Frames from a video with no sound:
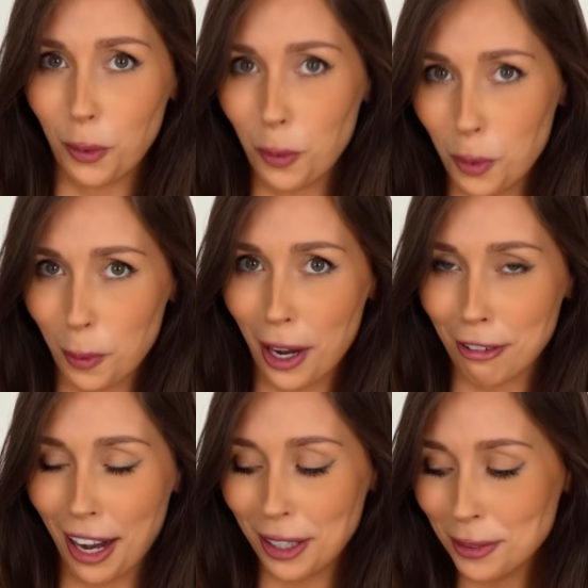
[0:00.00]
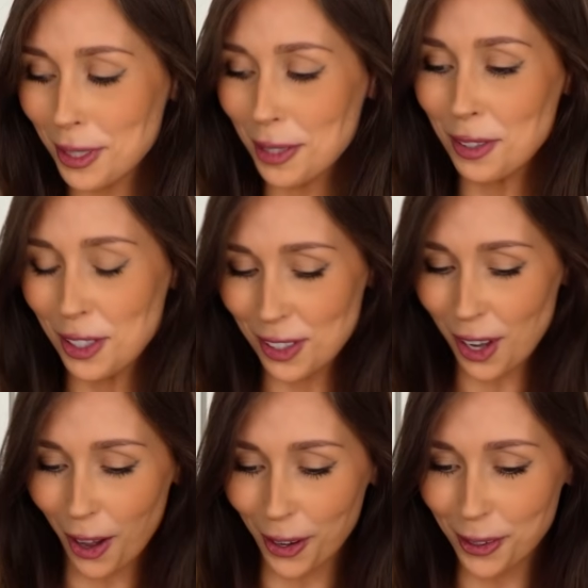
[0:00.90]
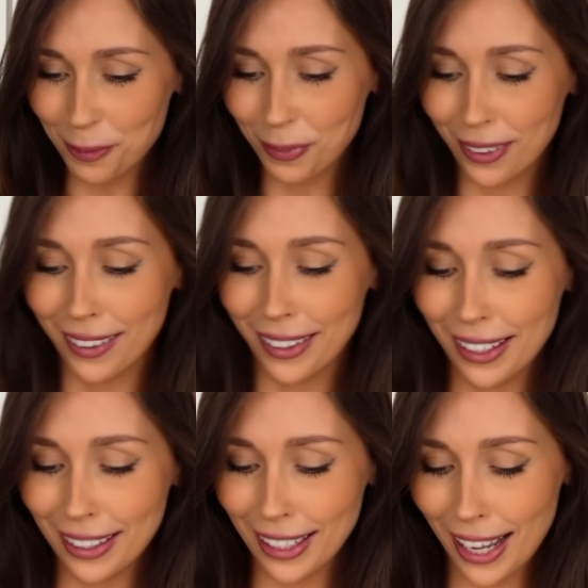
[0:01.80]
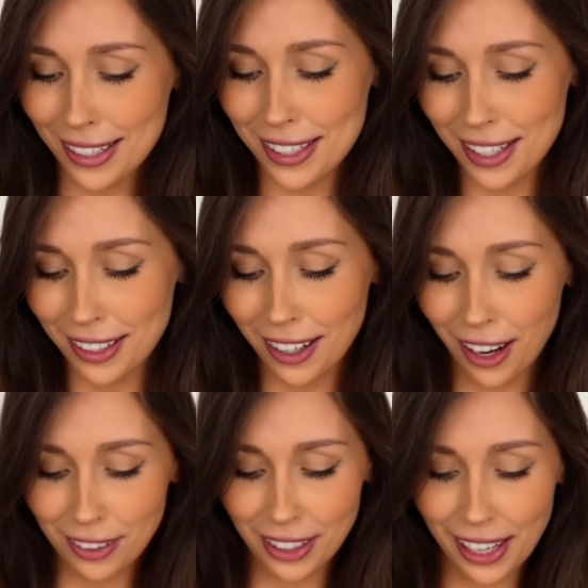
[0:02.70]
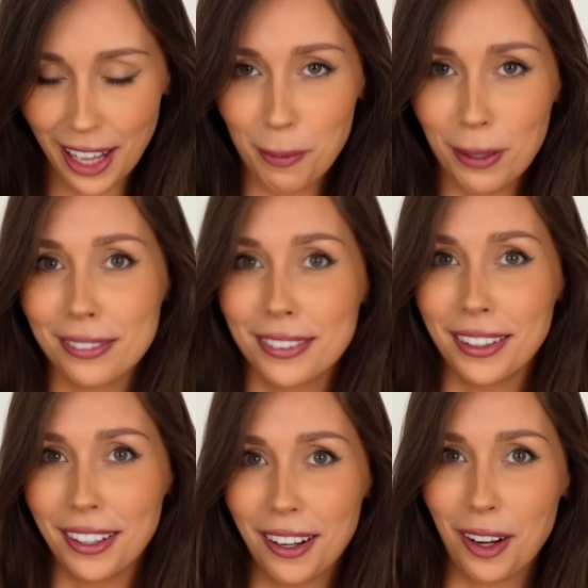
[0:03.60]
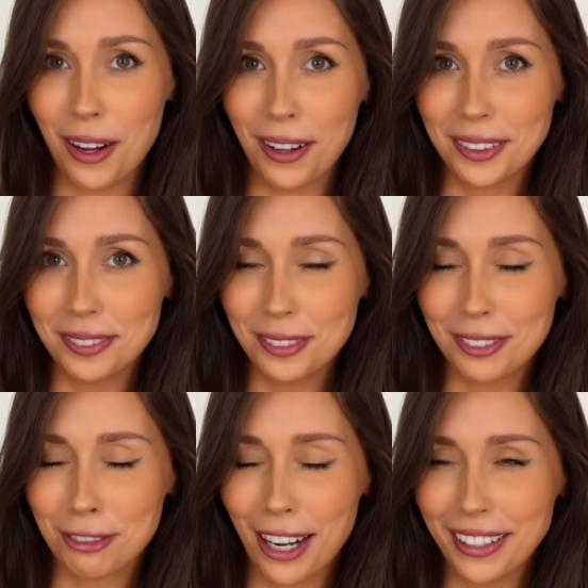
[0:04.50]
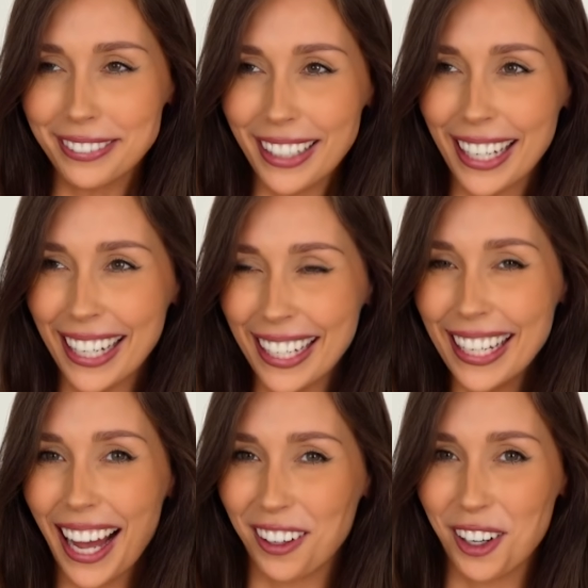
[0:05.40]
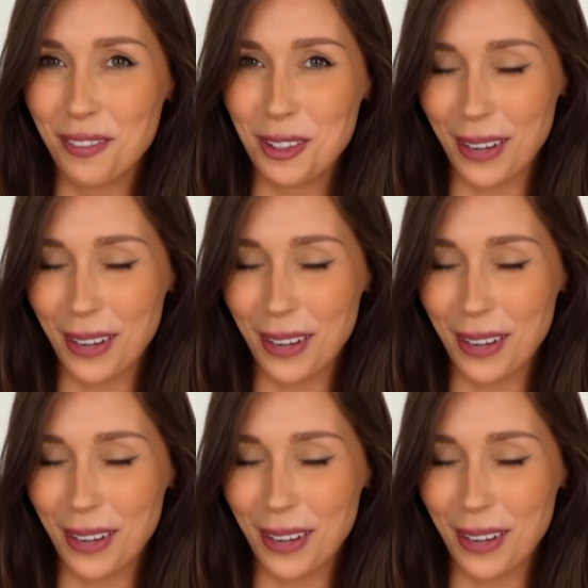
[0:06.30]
all the way around. So let's unclip our ring and hope for the